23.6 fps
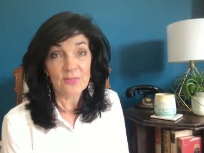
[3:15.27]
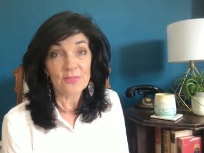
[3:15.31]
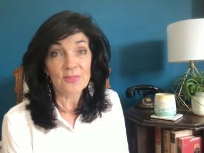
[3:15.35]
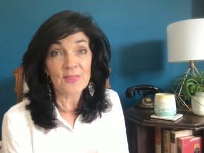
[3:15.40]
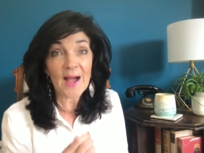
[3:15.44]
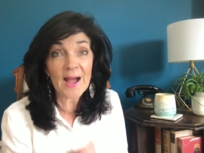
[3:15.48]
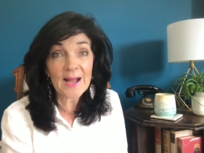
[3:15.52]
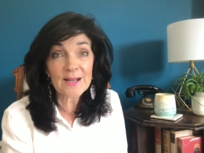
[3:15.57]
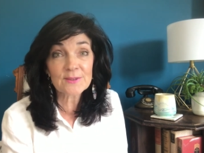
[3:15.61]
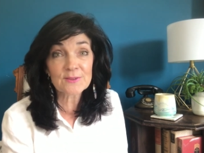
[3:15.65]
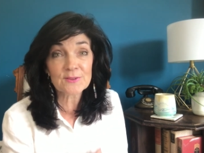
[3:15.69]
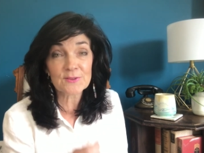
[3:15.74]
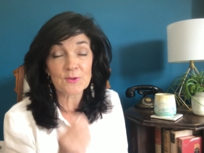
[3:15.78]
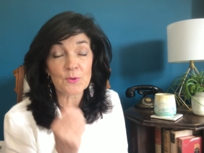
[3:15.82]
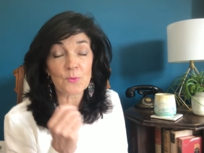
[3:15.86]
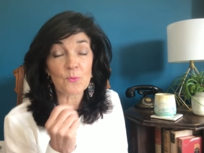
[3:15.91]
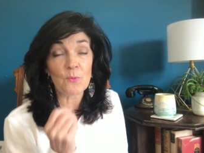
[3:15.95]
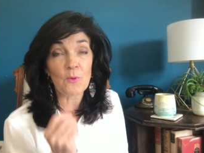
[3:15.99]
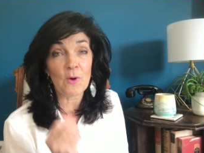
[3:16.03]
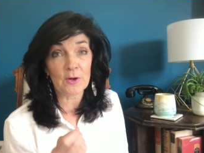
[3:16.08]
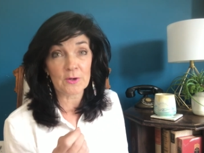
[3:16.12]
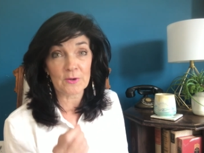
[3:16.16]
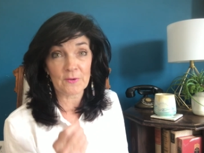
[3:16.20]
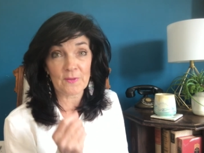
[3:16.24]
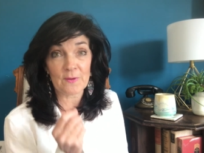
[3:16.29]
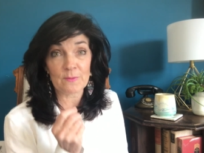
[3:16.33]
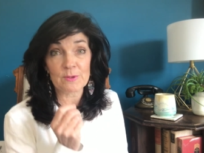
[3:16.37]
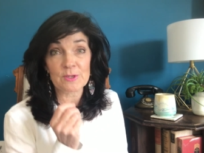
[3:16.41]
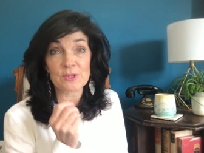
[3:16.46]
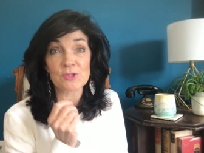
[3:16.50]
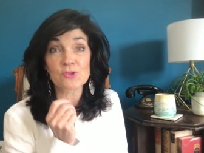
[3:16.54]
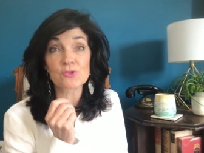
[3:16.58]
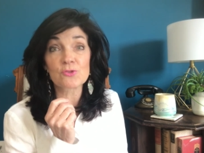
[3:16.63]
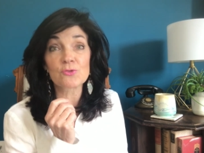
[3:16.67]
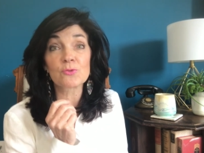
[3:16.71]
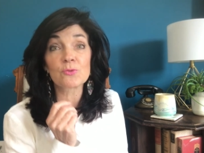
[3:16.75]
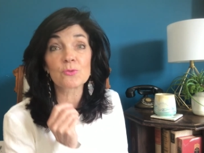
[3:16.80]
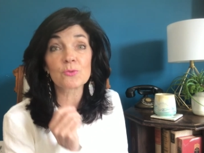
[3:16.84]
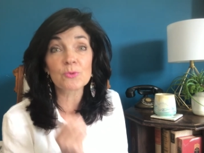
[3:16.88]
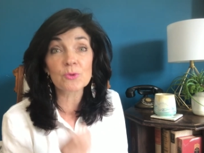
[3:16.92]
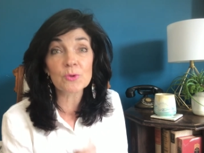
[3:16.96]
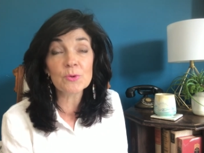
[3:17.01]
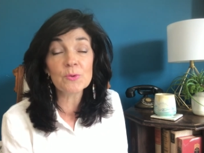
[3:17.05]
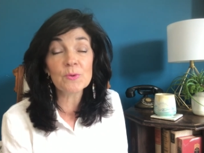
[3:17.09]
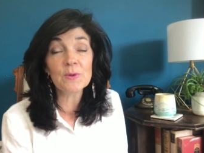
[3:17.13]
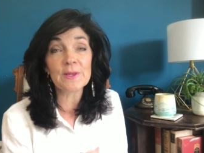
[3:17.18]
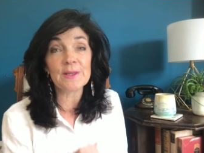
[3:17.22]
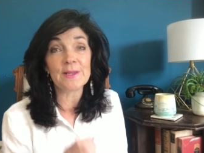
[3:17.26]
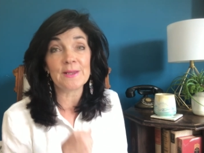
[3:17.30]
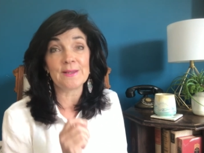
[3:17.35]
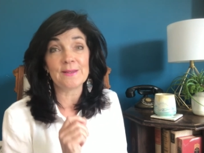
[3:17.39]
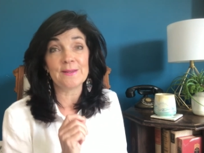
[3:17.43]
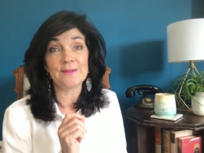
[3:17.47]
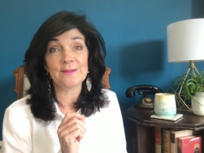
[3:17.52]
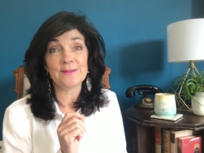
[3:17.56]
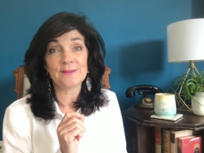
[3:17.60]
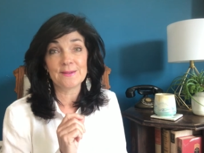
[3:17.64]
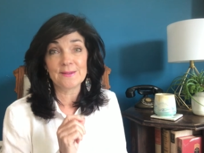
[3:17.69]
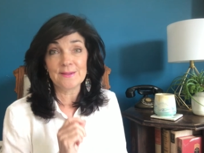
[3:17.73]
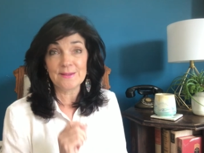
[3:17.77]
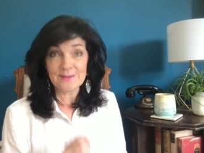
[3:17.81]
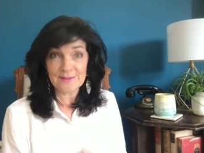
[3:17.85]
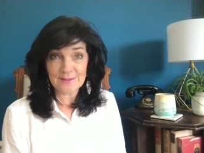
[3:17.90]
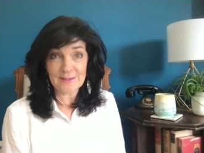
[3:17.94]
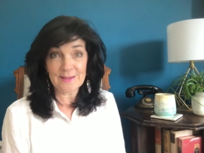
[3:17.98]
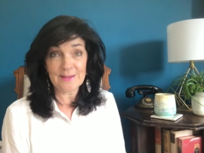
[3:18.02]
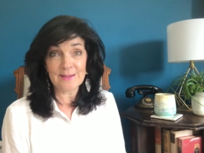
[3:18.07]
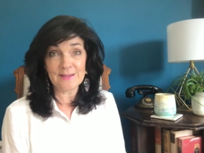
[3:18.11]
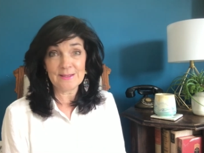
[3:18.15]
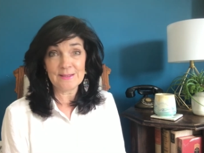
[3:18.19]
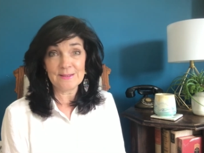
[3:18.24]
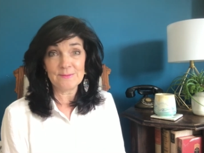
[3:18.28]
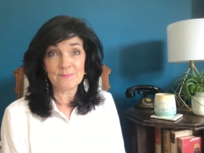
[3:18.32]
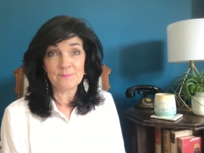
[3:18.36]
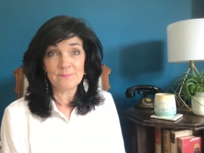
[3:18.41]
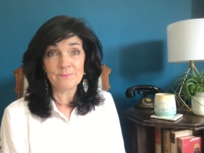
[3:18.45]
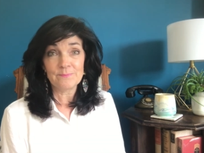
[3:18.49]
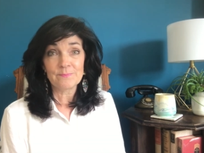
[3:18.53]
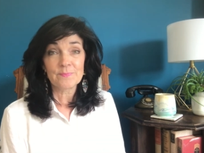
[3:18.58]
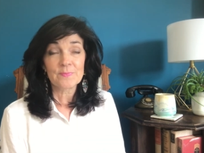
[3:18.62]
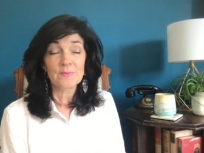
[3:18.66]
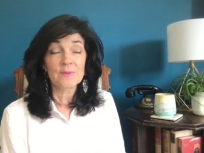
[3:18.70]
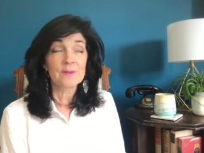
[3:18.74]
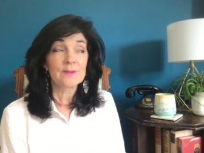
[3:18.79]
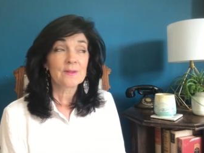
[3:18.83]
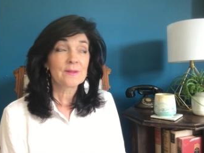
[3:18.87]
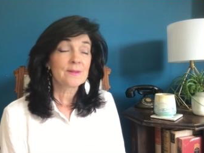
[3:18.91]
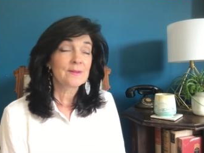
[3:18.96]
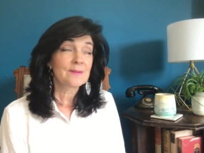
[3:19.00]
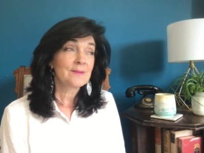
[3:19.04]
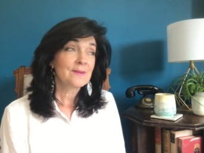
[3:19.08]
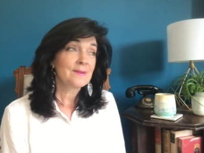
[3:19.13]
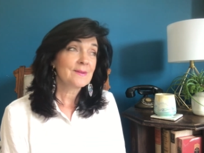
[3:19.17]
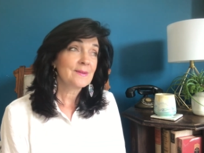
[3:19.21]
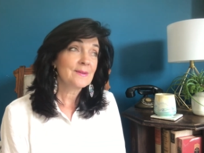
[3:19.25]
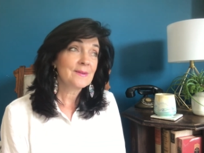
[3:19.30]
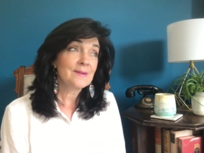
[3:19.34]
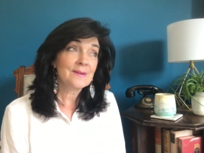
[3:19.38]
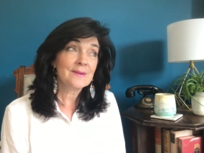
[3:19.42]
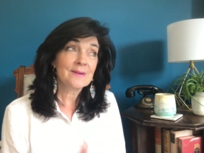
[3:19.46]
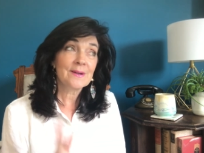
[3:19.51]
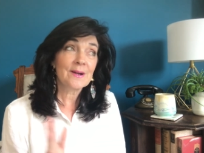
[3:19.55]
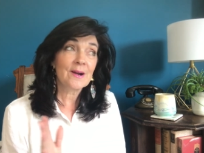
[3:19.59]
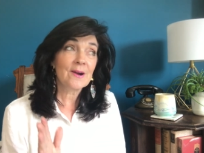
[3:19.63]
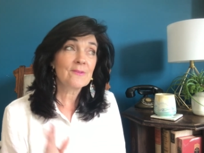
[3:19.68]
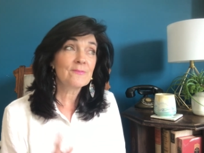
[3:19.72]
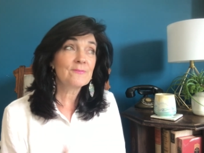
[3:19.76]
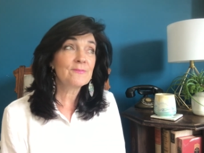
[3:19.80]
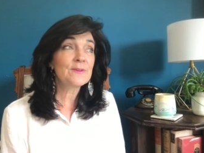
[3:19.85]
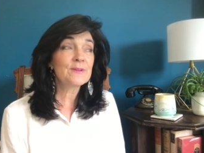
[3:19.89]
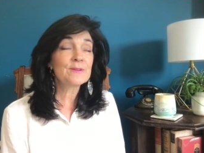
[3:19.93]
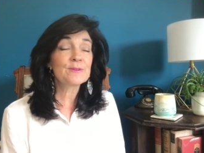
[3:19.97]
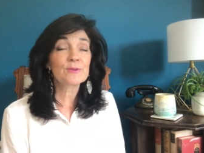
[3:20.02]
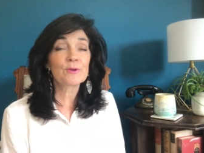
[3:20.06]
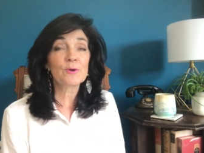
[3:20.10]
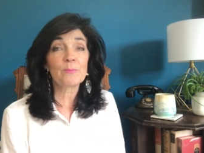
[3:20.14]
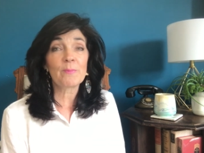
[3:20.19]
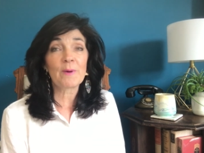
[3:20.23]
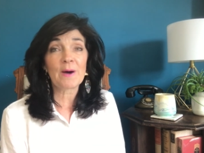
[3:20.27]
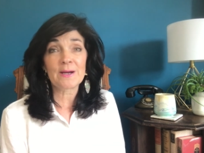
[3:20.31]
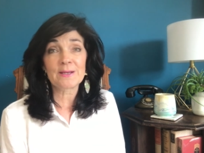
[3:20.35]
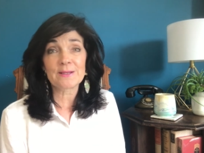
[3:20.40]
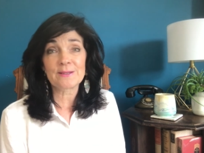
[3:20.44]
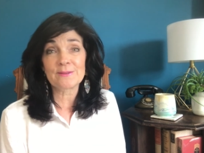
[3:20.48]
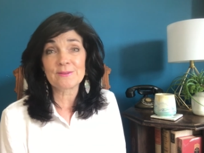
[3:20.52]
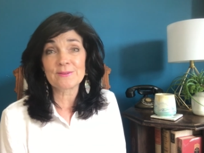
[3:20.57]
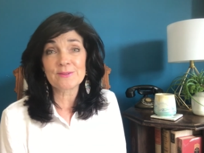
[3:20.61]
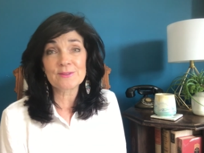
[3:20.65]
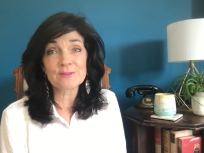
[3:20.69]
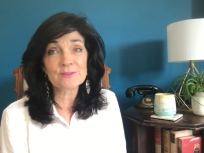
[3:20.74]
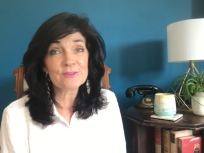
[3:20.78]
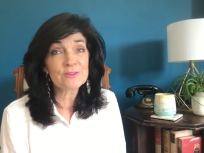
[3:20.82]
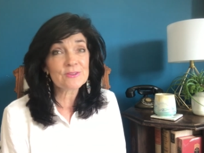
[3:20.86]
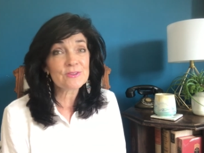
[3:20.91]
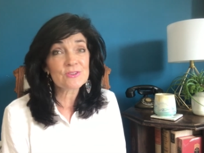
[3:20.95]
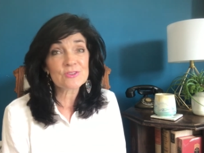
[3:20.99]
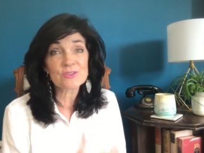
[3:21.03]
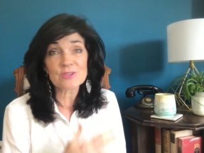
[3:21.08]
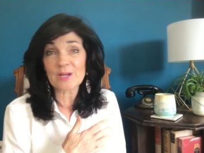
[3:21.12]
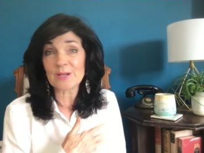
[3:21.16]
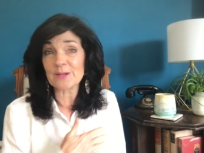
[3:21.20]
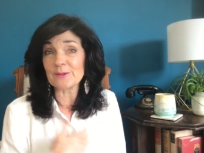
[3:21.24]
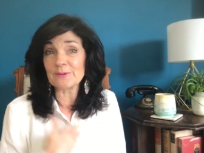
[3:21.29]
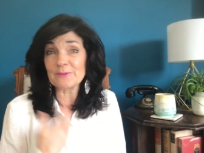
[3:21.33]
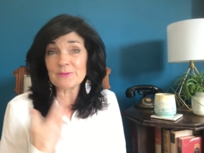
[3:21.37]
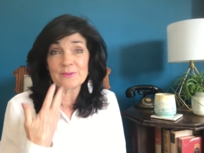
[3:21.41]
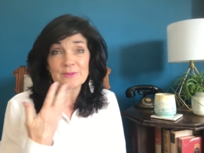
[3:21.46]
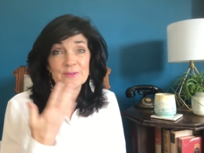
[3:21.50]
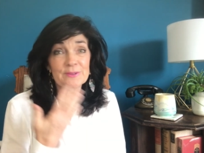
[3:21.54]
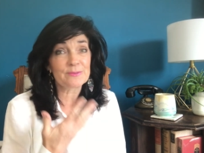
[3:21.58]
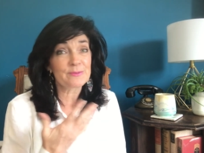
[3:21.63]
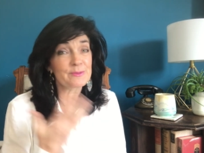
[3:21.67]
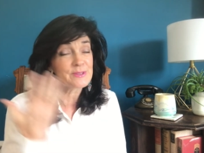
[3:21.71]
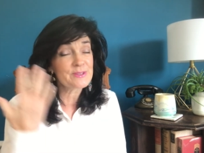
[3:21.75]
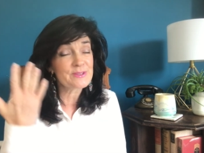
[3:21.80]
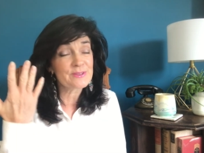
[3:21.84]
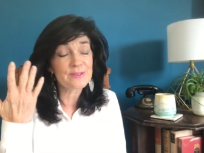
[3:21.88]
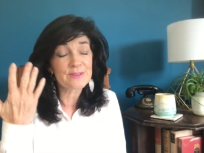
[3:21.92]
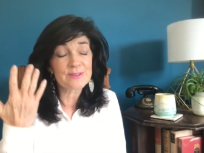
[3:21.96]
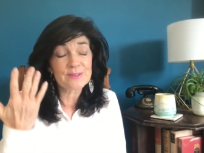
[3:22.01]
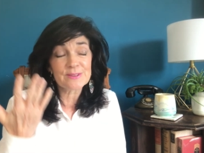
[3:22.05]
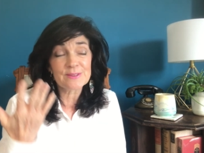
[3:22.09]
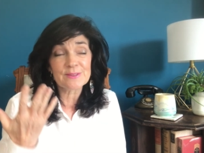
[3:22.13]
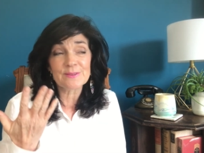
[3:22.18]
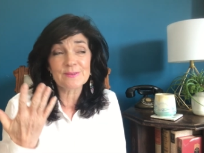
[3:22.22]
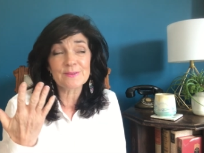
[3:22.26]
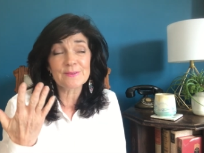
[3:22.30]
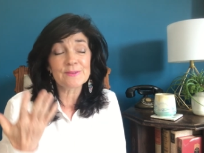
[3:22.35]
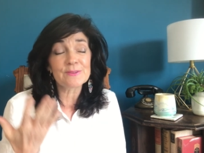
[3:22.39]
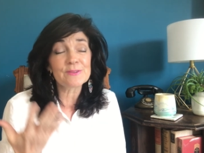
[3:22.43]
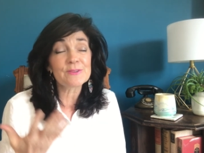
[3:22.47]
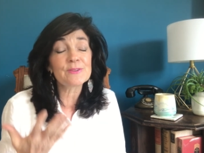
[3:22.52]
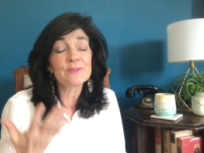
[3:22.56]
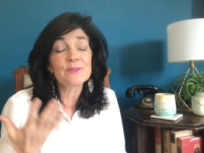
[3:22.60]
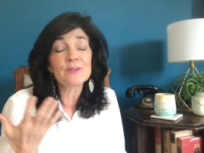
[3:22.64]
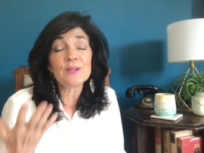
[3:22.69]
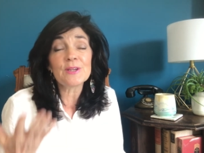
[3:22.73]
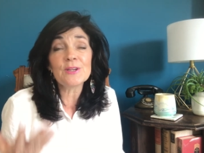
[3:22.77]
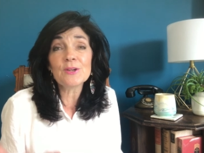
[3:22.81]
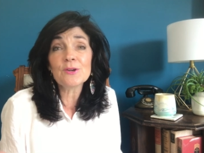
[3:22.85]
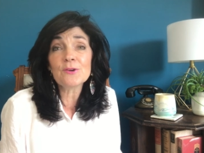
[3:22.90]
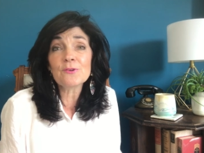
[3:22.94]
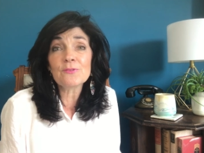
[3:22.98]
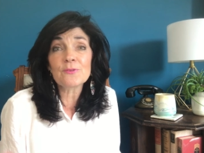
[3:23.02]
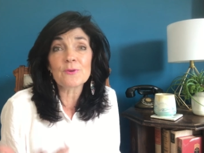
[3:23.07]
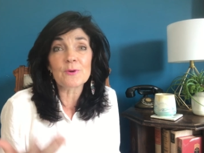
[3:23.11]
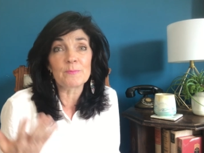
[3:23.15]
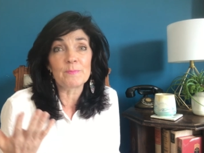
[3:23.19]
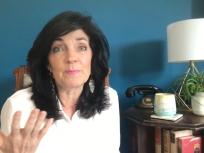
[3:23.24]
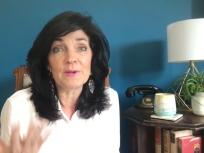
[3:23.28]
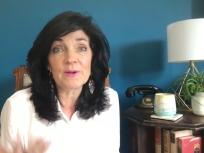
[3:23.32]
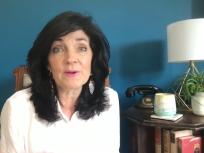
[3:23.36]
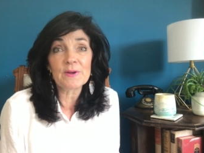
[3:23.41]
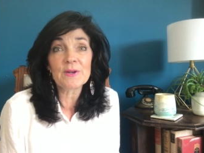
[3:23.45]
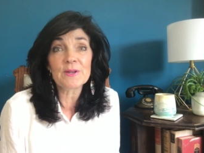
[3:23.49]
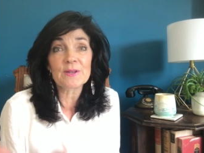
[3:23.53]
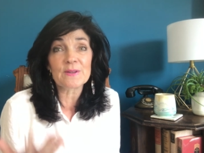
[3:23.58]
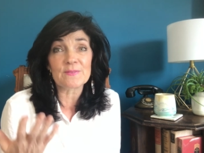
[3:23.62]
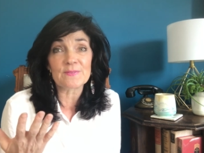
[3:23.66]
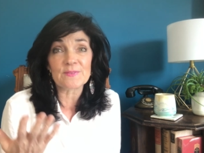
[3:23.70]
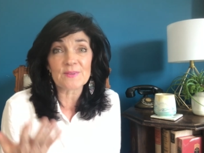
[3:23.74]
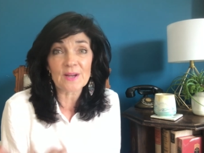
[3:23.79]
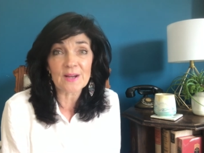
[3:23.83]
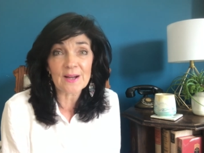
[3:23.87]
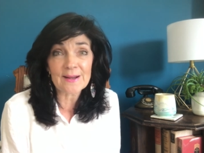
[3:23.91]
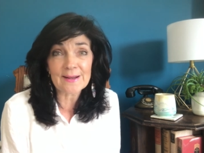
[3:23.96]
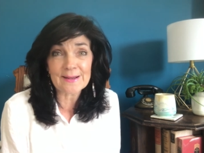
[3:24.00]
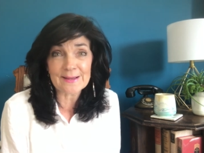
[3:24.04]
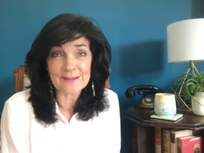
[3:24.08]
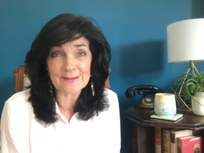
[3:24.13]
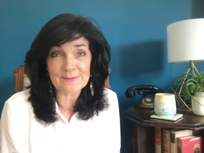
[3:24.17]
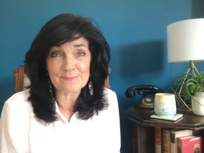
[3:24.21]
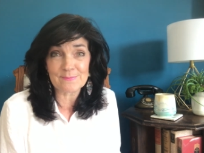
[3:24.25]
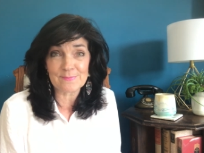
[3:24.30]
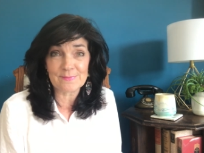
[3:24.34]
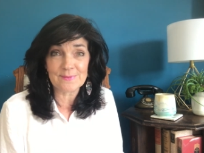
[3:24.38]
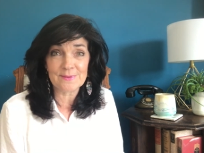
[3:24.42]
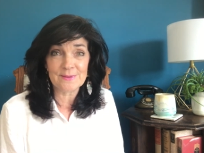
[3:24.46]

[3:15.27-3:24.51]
That's the water that we truly need. Our physical bodies, they're just shells. We're just, they're just here for a period of time.